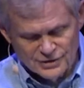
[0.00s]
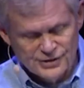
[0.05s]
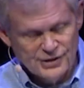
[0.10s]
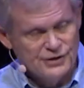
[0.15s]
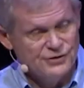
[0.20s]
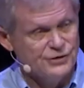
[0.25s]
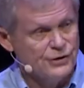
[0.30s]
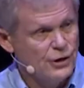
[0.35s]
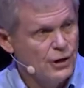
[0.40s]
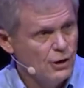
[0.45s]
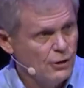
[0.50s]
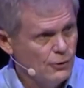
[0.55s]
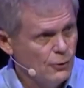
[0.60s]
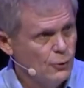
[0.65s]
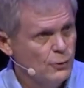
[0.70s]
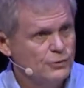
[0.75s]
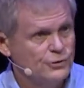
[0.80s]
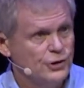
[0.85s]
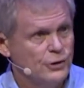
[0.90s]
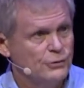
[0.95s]
says,
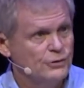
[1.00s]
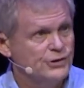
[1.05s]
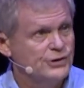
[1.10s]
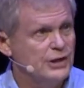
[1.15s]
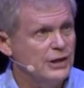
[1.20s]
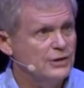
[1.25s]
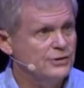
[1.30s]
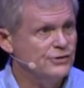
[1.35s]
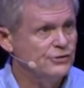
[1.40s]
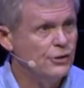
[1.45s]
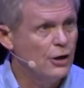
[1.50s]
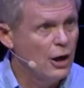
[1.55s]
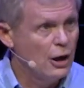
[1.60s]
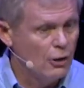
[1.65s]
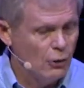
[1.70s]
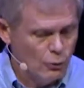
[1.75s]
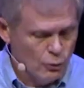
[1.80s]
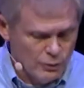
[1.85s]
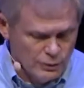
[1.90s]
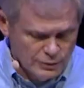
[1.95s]
go. Jonah says,
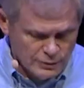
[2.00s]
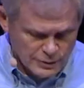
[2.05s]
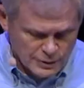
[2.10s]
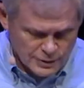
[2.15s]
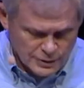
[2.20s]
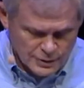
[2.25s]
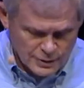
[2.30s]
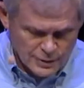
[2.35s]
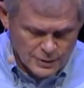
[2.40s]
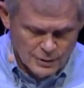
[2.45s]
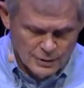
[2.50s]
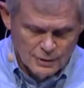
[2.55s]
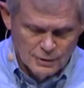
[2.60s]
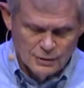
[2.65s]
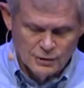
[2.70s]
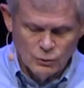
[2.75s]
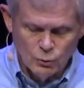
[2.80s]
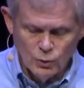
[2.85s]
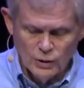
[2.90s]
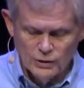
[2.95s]
no.
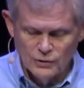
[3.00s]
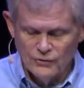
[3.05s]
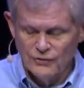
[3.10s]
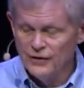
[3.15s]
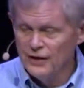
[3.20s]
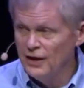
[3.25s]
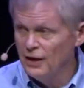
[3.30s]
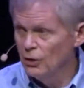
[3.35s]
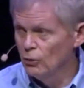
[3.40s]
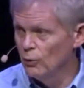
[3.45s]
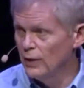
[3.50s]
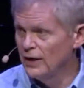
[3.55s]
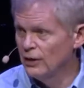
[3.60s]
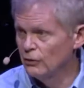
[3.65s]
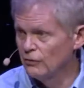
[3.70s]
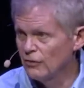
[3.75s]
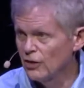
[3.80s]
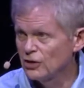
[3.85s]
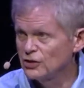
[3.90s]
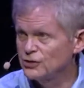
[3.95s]
No wonder the narrator
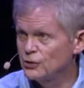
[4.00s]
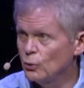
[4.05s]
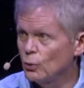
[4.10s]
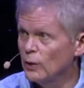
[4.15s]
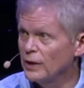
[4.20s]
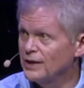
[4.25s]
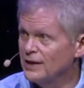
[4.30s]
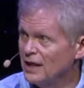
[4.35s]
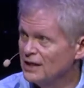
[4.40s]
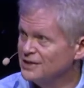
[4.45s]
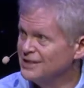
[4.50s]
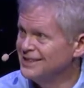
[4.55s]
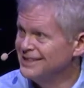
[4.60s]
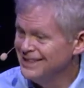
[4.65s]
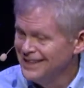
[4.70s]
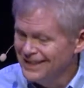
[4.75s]
of our story doesn't